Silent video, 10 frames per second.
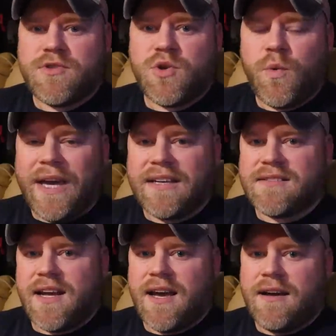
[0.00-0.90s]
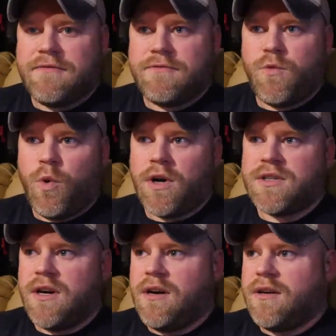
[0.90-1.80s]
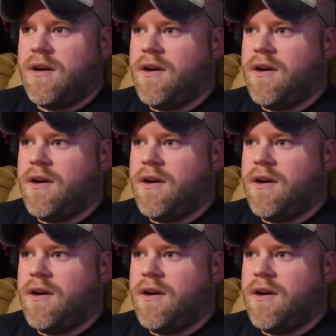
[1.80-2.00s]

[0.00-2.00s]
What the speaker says: tweaks to have worked on